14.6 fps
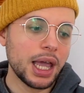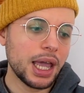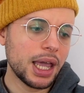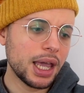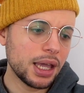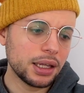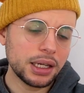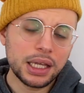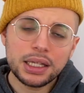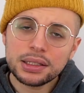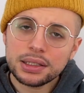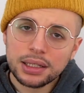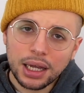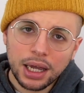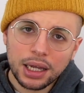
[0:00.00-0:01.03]
And
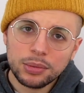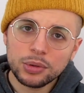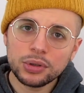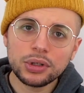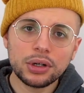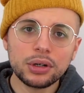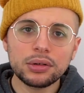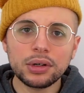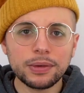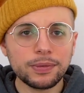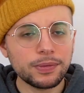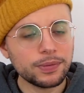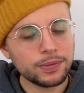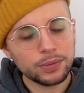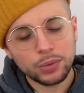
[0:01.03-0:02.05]
in time, you know,
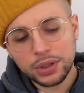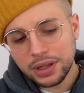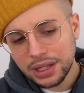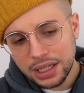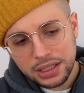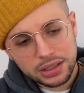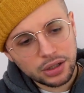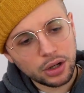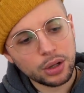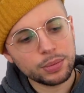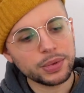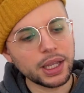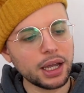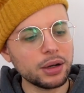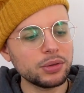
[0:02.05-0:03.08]
if when things
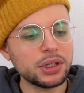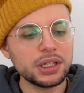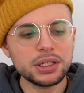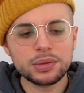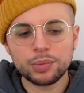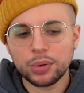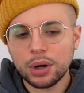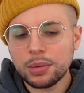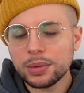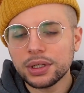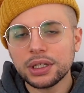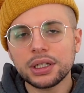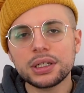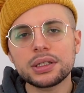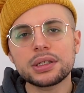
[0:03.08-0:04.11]
calm down, he's
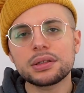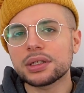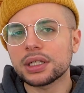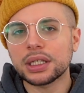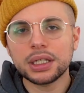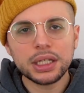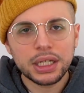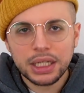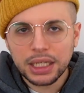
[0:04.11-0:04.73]
probably gonna sing it